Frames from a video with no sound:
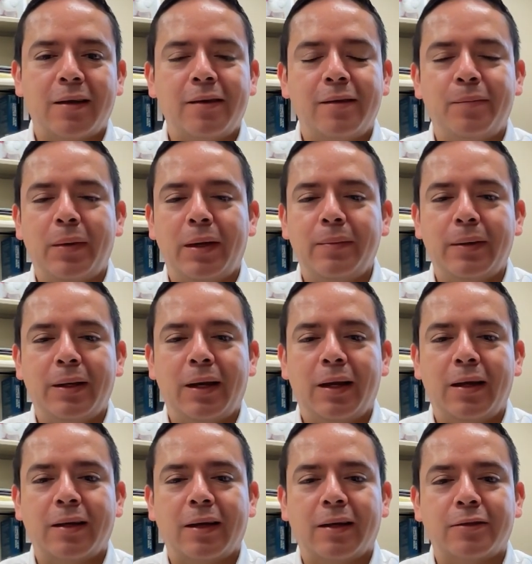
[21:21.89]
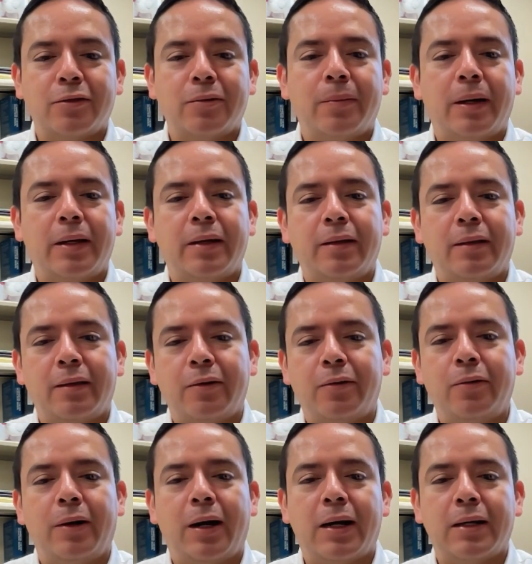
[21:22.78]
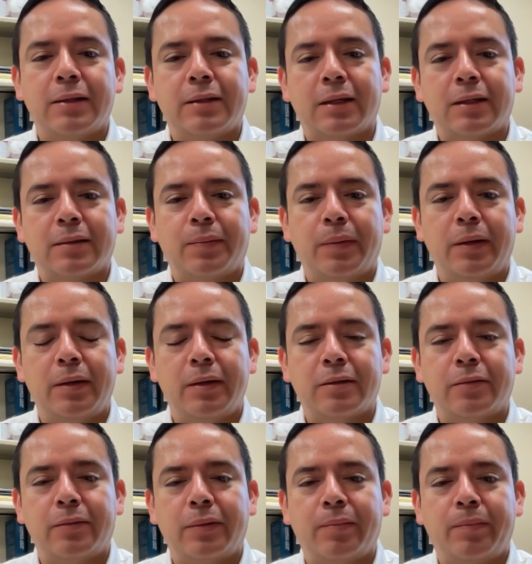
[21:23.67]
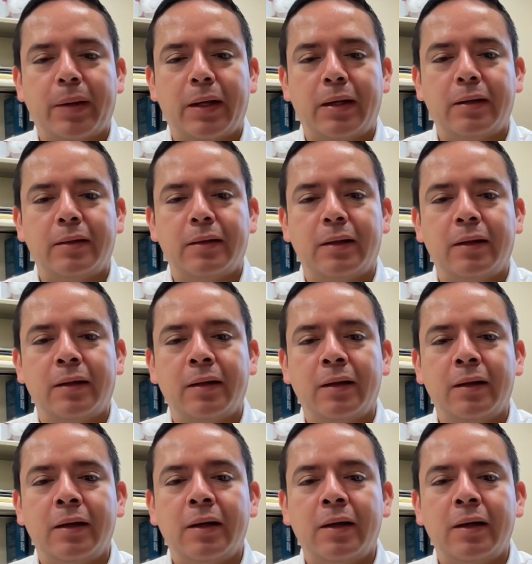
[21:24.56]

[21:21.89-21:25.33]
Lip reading: Maybe like somebody who has experience with pelleting.